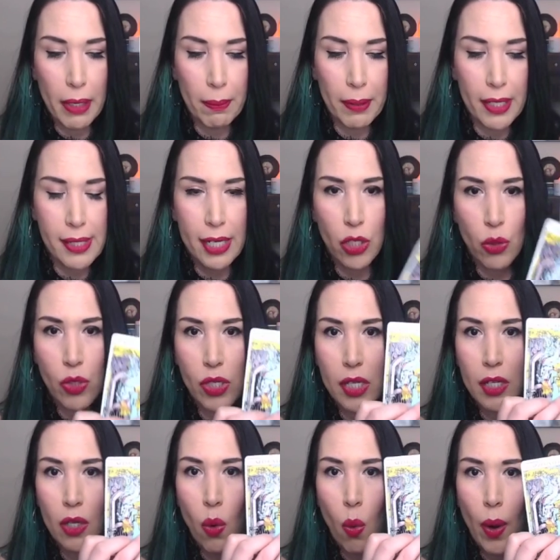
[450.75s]
because I do see
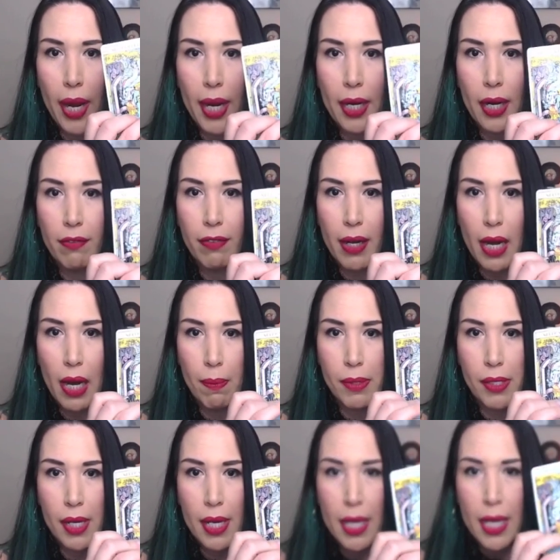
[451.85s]
the Queen of Cups
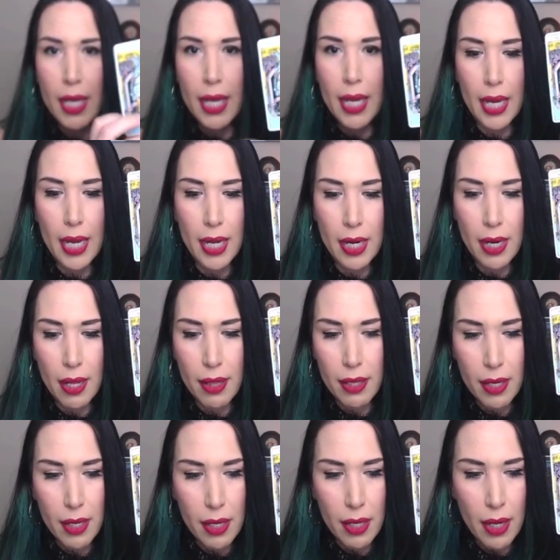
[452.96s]
in
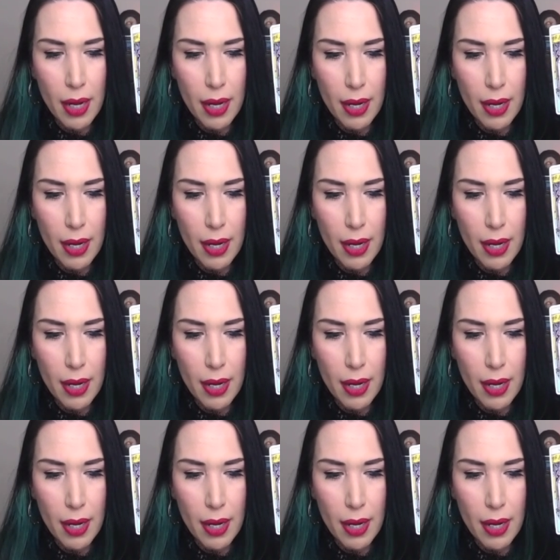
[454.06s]
the